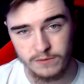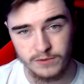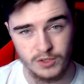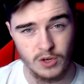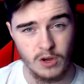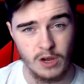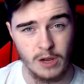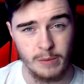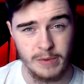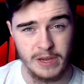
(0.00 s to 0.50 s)

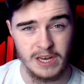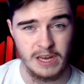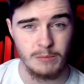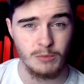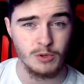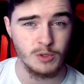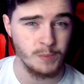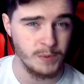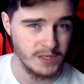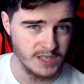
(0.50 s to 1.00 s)
So, I mean, it
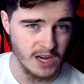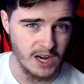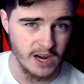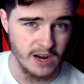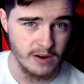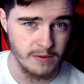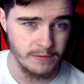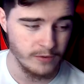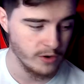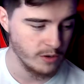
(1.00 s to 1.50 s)
must be
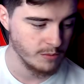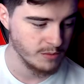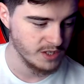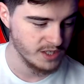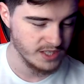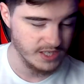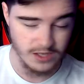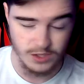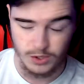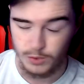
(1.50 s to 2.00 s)
tiring for him to
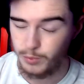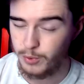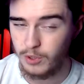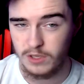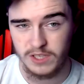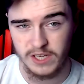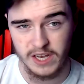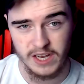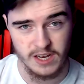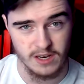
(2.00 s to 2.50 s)
stand up all
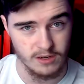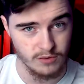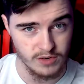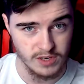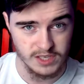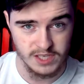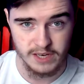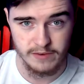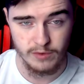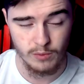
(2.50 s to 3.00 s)
day and
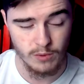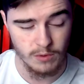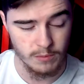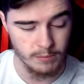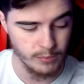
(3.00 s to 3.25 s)
greet everyone,